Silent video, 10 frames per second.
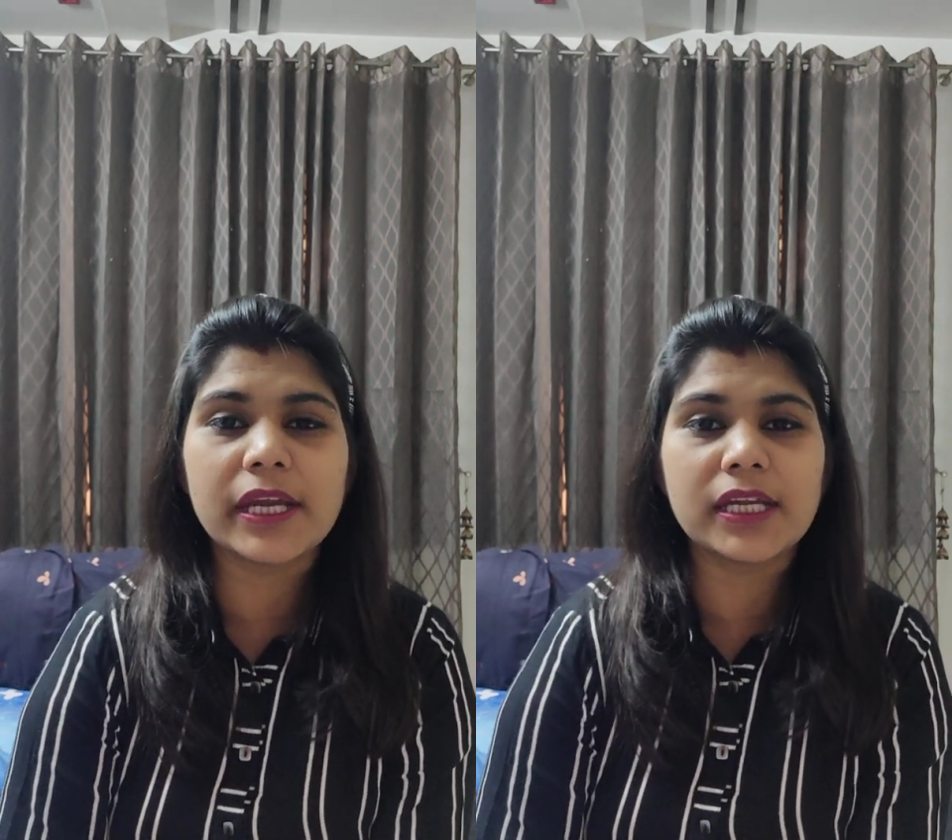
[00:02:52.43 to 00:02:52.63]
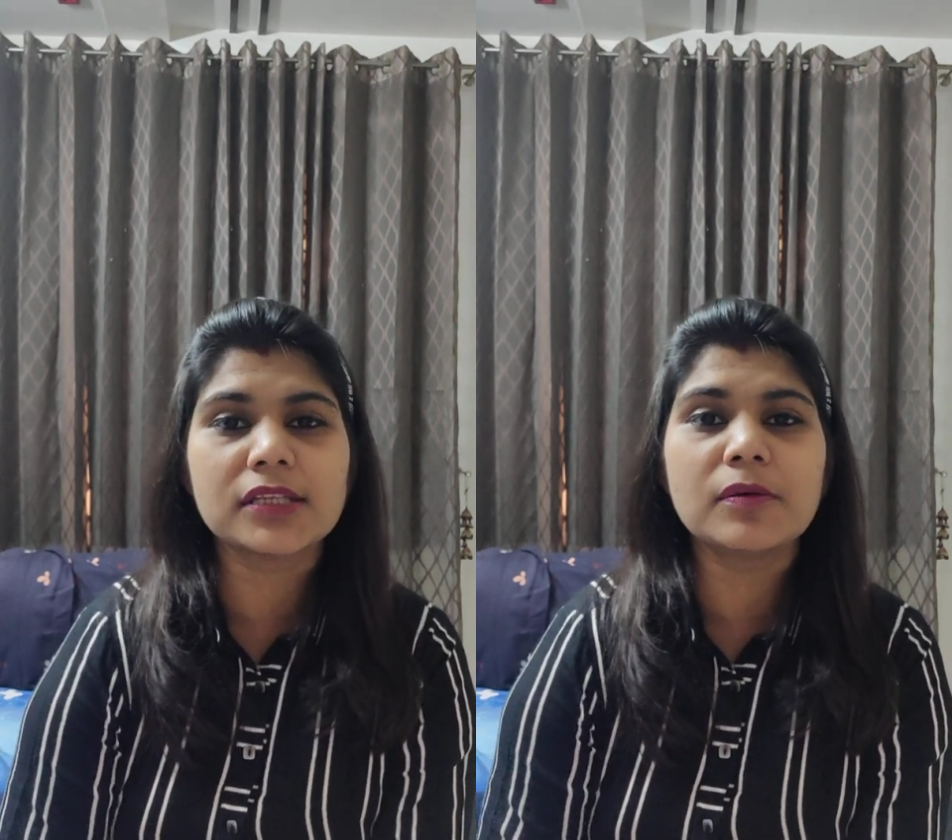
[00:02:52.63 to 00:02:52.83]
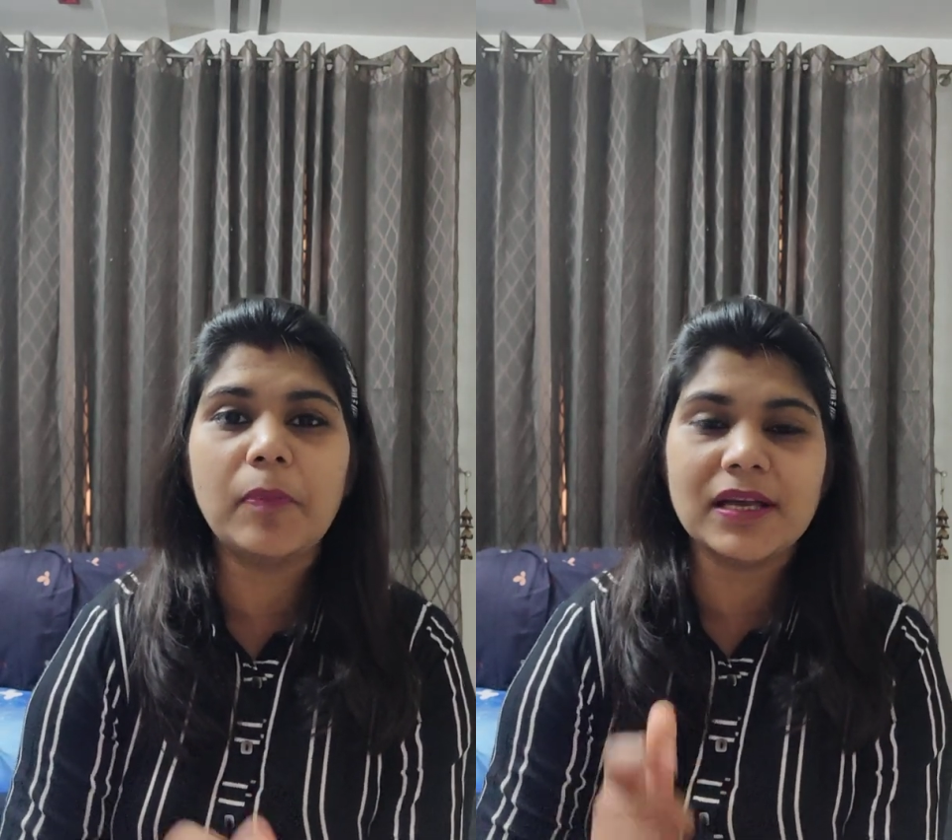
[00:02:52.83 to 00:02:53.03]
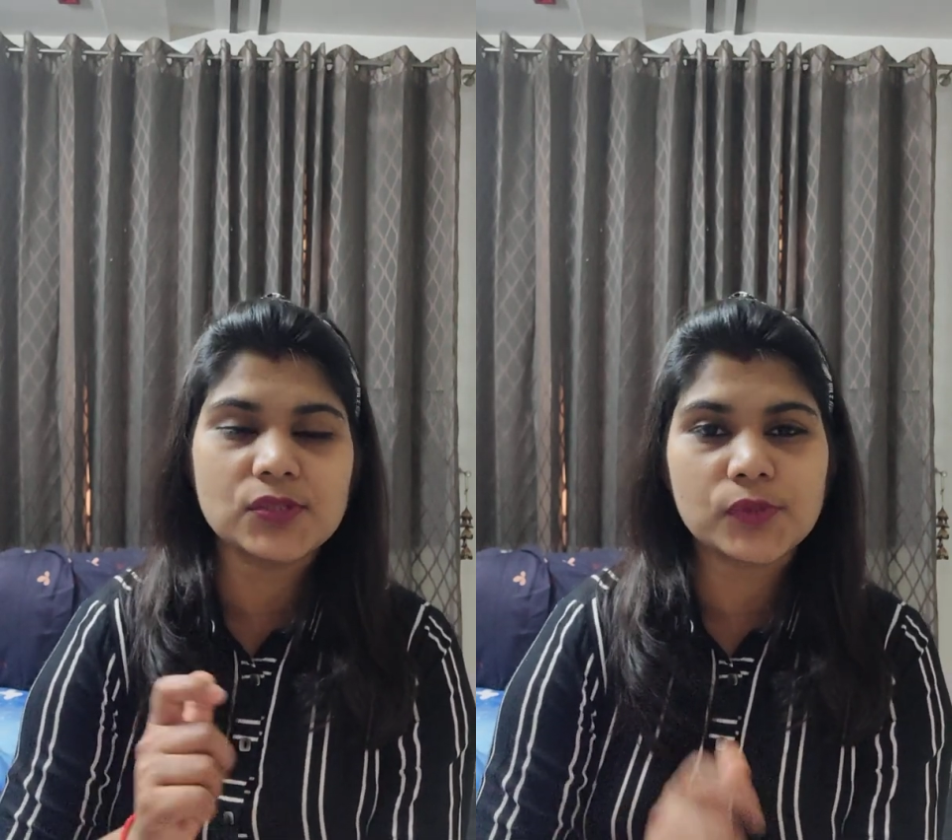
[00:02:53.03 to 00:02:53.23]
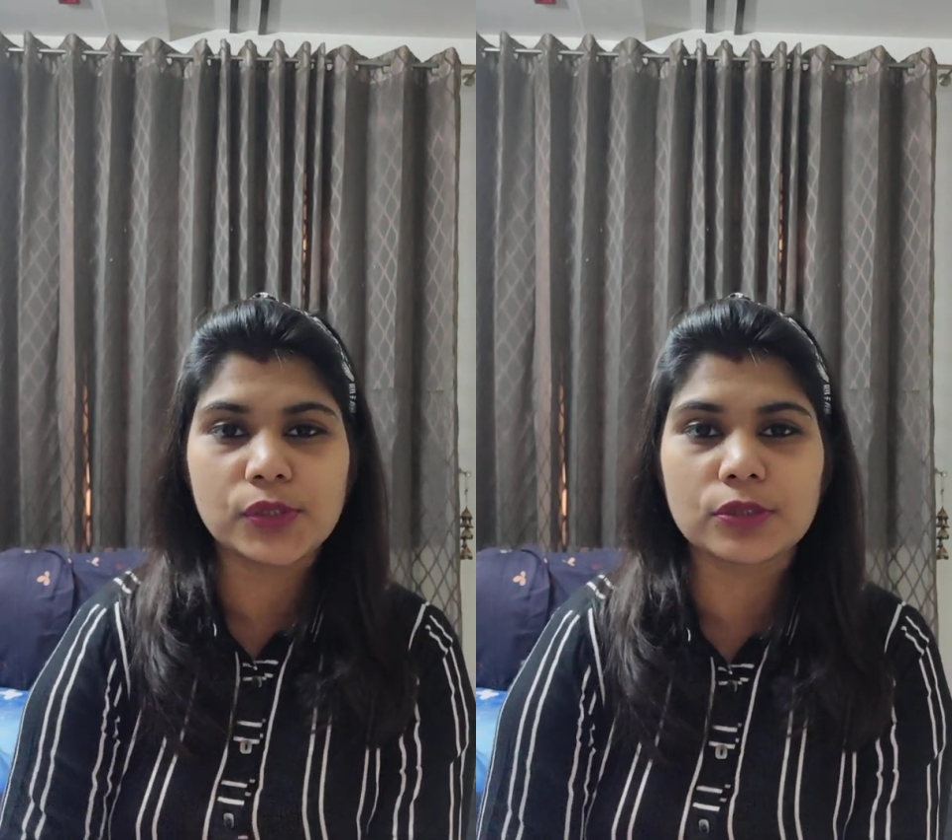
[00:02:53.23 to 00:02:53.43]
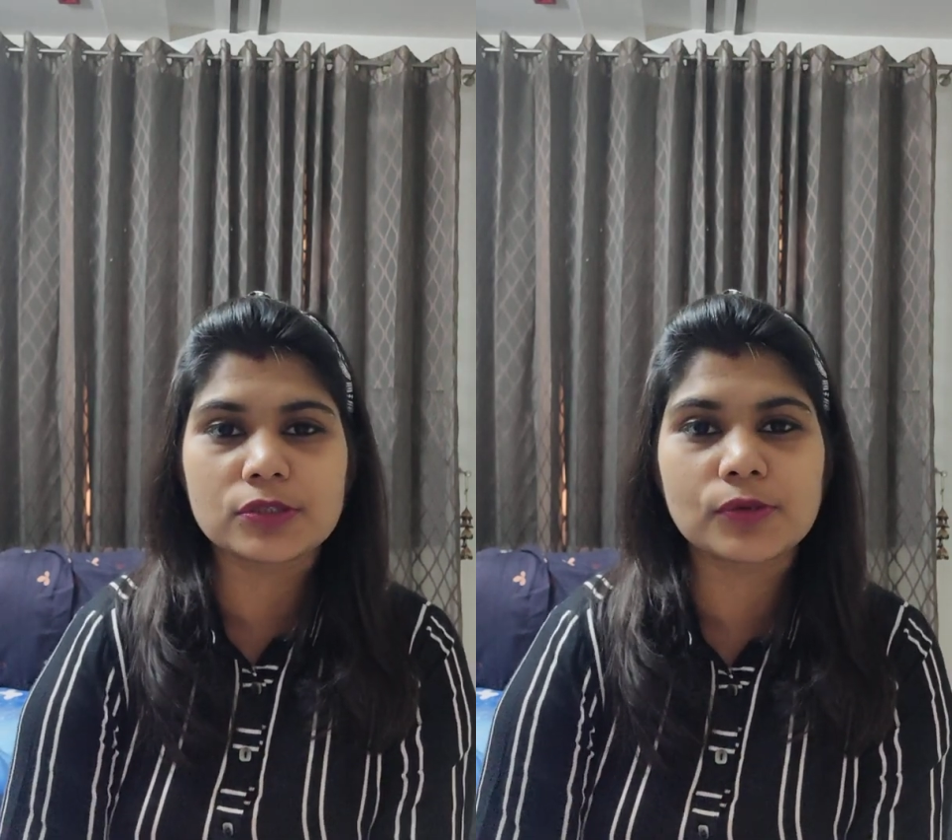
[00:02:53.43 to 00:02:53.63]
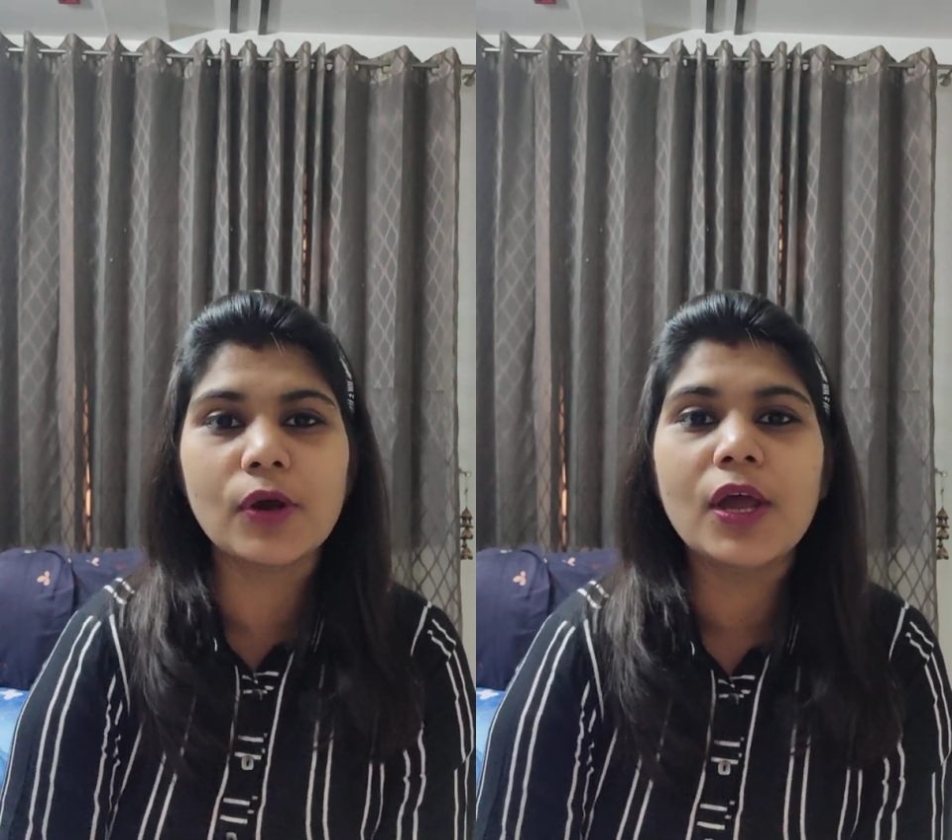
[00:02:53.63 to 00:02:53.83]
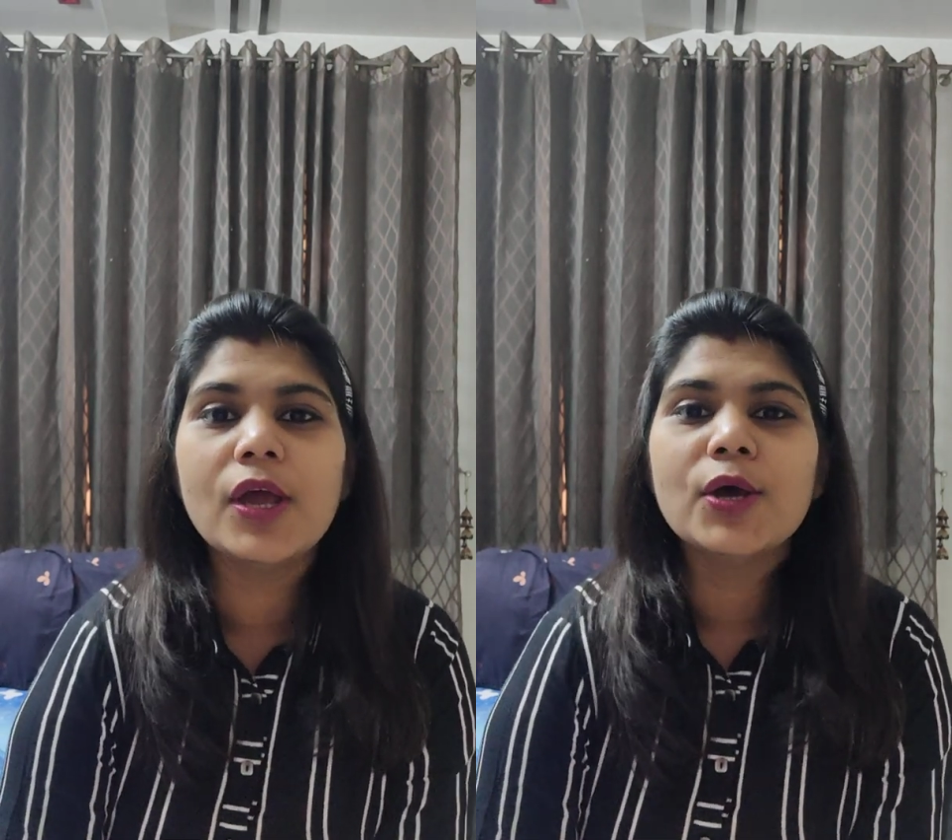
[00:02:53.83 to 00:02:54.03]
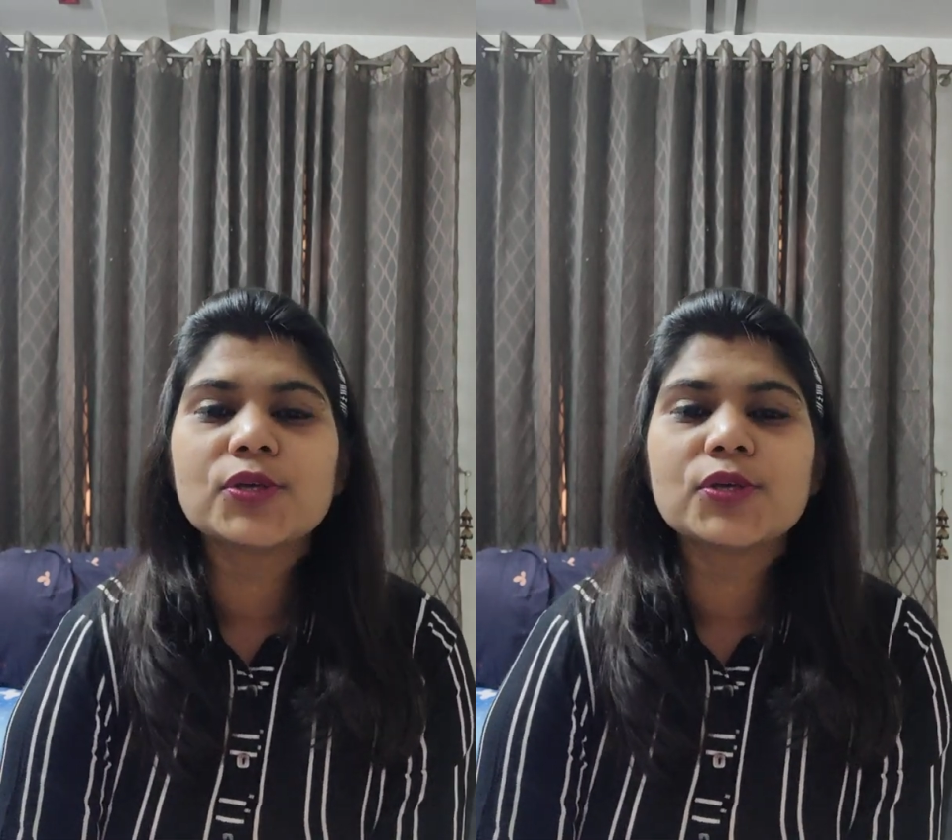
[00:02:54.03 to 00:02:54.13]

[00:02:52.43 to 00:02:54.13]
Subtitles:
enter the password also,